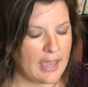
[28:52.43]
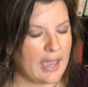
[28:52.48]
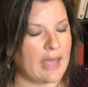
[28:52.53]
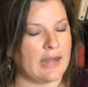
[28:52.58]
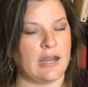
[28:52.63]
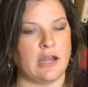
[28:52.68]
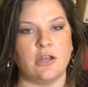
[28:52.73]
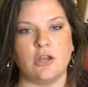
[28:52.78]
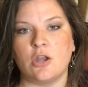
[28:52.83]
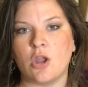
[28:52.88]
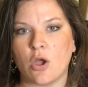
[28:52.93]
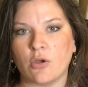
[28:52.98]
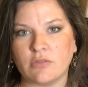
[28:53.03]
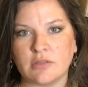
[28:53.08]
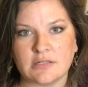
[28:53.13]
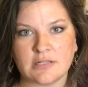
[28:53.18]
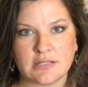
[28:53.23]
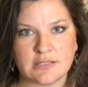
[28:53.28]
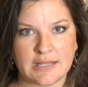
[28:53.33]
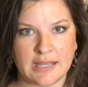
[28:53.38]
And I know
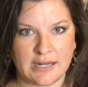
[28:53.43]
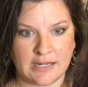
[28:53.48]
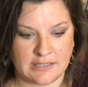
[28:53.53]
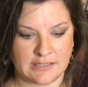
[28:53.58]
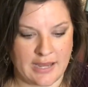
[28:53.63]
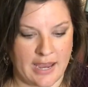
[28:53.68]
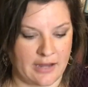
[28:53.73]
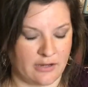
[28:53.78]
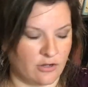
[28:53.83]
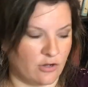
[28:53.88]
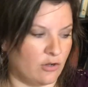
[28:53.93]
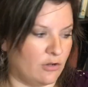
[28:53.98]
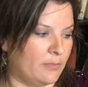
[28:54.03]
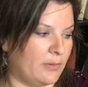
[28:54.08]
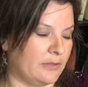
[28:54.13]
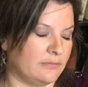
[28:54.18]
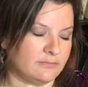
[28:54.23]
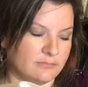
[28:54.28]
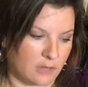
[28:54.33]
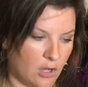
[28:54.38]
this is getting technical,
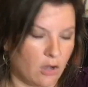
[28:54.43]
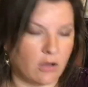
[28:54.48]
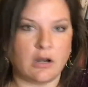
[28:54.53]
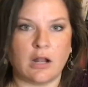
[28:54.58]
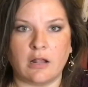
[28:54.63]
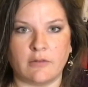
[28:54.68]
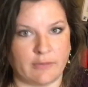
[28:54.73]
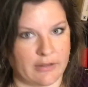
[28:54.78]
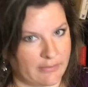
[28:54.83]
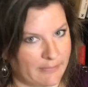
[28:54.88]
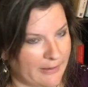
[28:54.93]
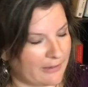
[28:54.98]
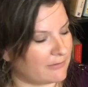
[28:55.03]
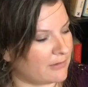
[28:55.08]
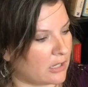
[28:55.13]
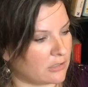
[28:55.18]
but hold on with me.